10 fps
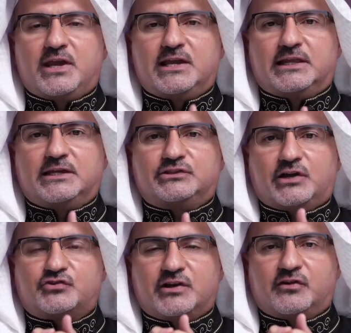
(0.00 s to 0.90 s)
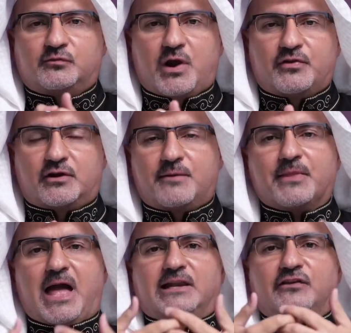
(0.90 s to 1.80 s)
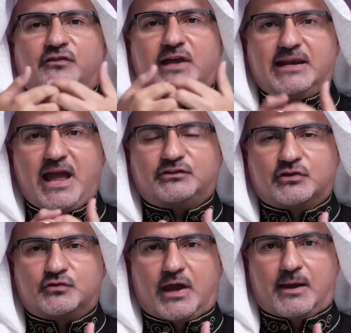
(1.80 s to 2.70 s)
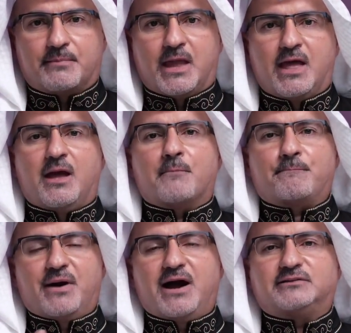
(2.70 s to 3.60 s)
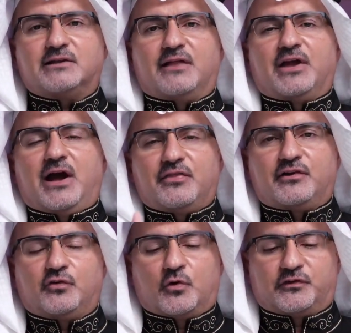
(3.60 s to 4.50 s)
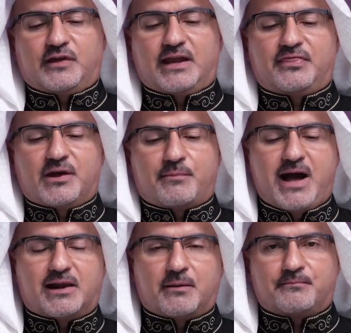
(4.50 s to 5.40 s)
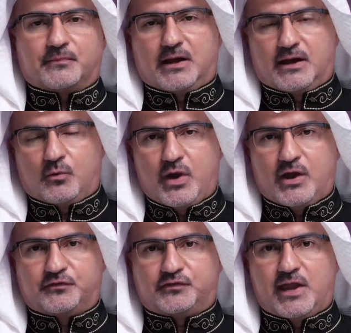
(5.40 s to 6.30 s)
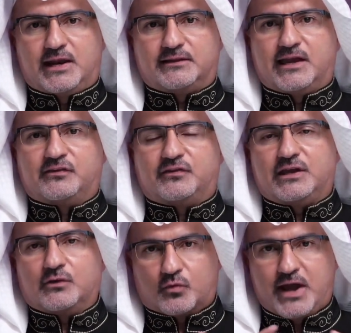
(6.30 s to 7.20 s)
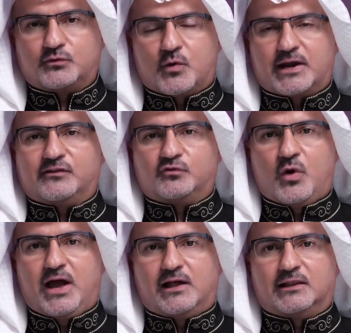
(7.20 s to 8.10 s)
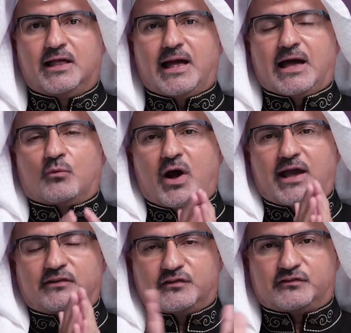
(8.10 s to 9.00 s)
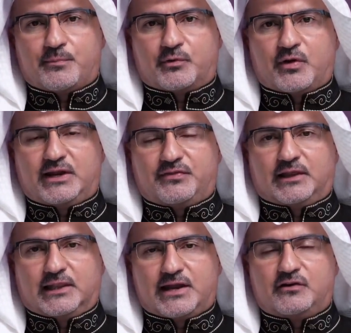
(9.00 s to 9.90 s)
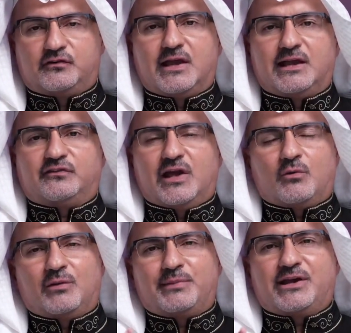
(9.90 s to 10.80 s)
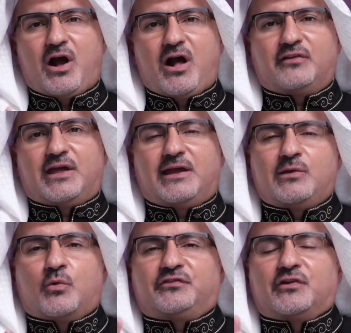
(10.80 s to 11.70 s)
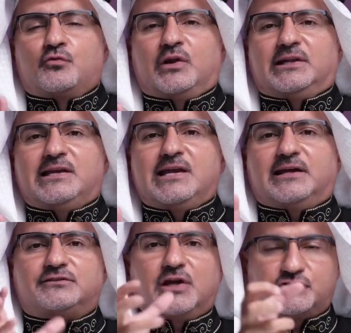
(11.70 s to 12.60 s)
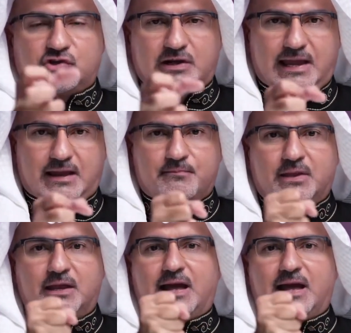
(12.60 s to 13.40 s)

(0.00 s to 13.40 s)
really touching his brother and he's connected to him. But the others who are saying the bottom uh, way of saying it is the right one as well. And why is it separated, the letters? He's saying, well, because they, he wasn't really yet touching him